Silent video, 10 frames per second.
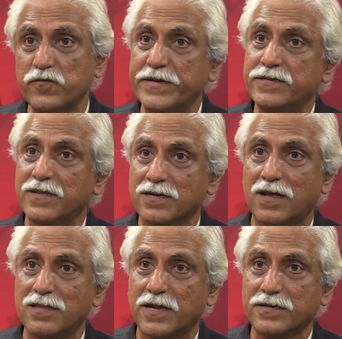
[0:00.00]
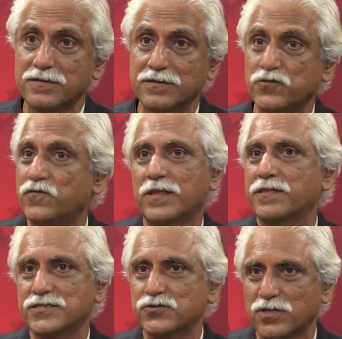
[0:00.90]
beaten Nadal that you won
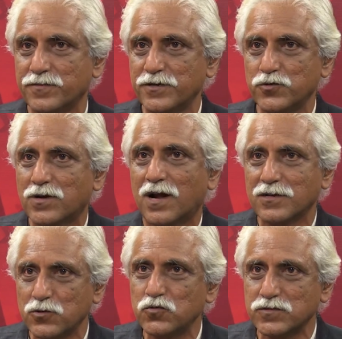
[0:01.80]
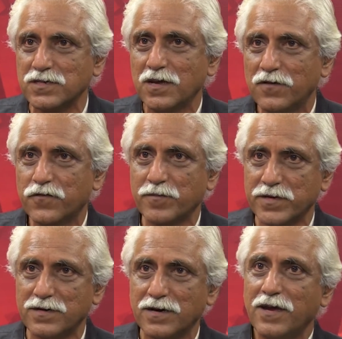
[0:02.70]
this tournament. You can't lose from
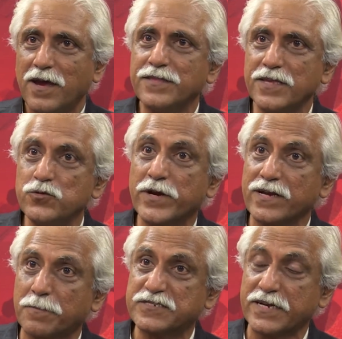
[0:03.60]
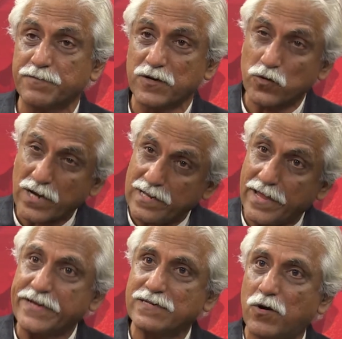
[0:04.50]
here. And then you get upset. But what I
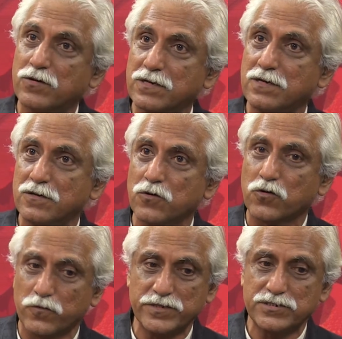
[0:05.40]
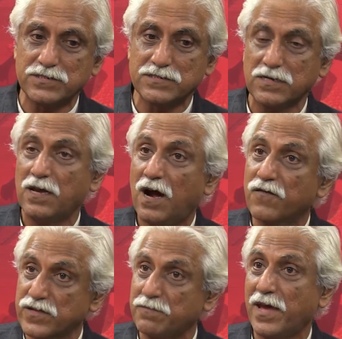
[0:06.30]
liked about Djokovic is,
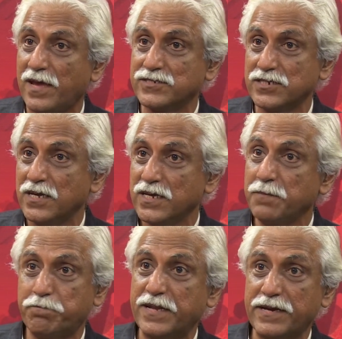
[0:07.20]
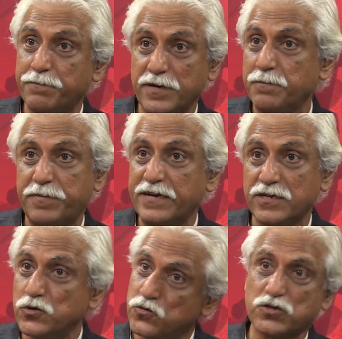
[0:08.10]
after the match, he paid
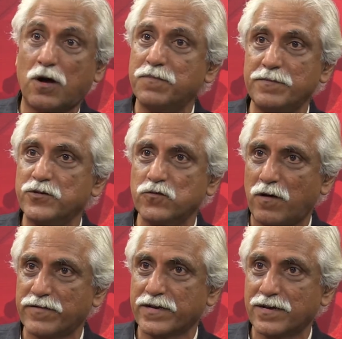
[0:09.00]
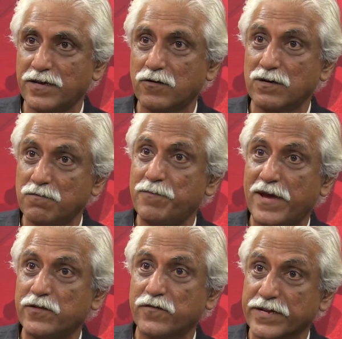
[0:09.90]
huge compliment to Wawrinka. He called him a
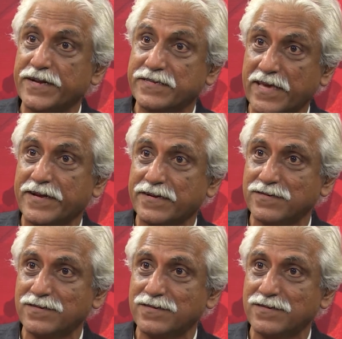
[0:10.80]
man of great character